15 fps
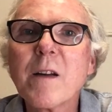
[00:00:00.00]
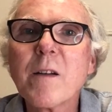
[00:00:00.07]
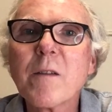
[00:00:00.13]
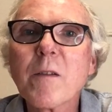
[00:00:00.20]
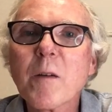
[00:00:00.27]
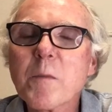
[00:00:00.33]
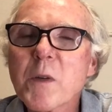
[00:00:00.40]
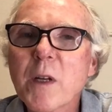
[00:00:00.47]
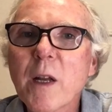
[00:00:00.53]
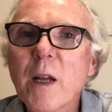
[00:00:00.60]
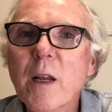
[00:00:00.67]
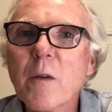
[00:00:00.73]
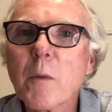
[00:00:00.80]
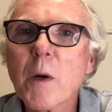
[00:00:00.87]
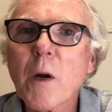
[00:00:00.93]
From
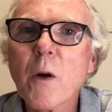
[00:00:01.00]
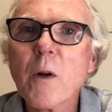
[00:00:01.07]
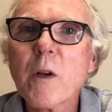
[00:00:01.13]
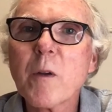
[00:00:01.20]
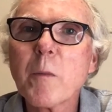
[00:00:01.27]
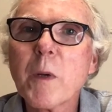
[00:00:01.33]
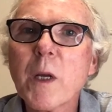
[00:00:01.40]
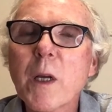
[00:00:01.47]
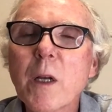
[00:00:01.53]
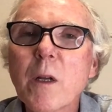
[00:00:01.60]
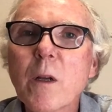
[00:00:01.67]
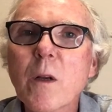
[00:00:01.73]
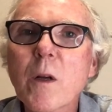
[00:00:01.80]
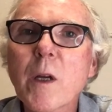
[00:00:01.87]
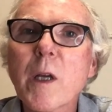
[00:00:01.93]
today, we're going to begin
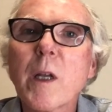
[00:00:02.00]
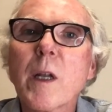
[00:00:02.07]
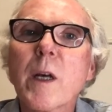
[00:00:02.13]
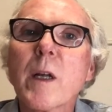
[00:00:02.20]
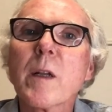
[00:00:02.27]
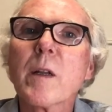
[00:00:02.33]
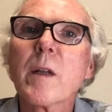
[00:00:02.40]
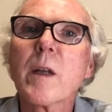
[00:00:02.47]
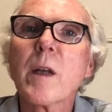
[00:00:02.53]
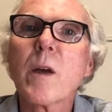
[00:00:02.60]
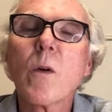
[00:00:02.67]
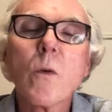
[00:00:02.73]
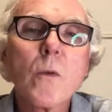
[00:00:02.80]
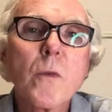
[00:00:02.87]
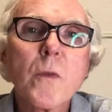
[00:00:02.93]
looking at a
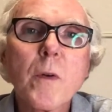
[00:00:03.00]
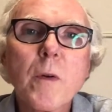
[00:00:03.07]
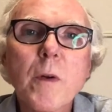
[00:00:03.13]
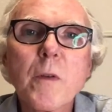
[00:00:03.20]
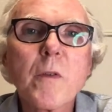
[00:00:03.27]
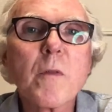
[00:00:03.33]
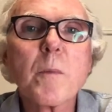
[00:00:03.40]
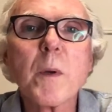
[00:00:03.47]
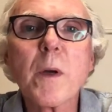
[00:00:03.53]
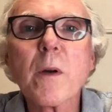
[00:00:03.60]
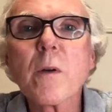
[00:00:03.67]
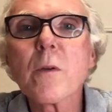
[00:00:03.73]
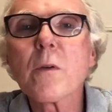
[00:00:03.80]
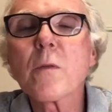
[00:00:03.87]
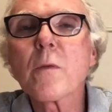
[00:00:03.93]
whole series of
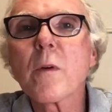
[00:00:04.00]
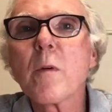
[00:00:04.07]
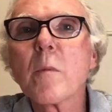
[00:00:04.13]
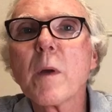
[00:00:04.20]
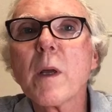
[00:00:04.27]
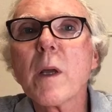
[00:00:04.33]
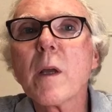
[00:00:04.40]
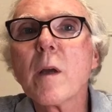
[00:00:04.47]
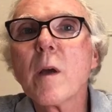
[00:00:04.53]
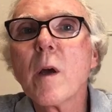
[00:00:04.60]
beers from a